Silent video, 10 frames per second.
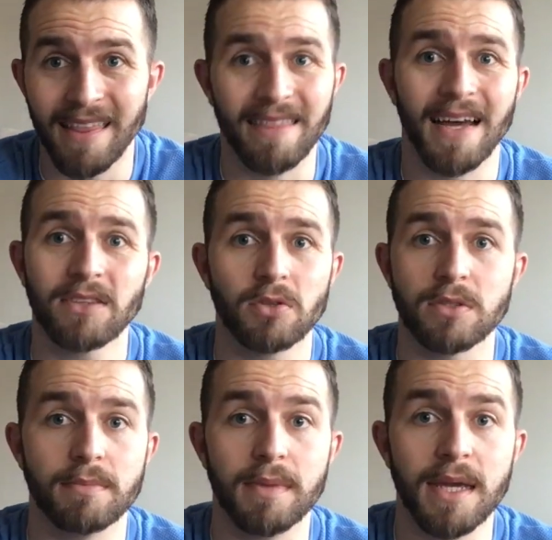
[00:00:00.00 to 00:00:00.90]
that
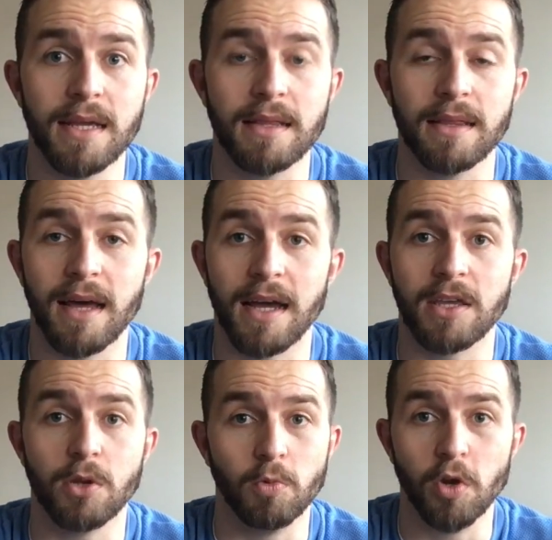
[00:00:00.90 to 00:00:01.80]
doesn't mean that
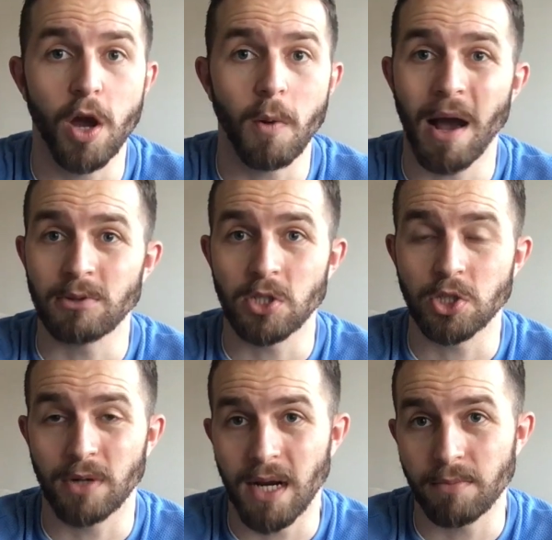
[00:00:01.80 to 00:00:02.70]
you know how to
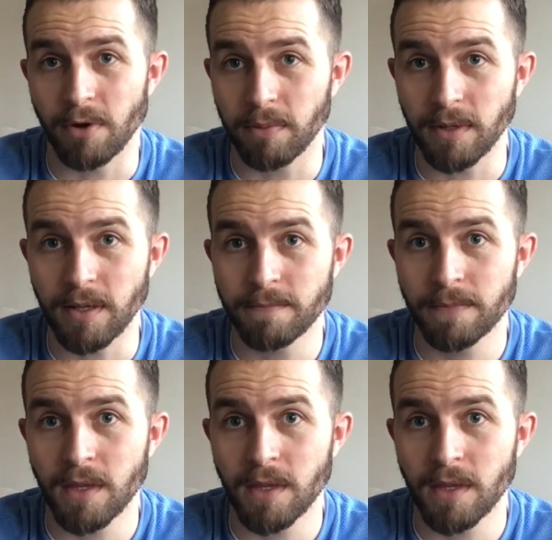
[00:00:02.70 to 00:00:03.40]
train properly.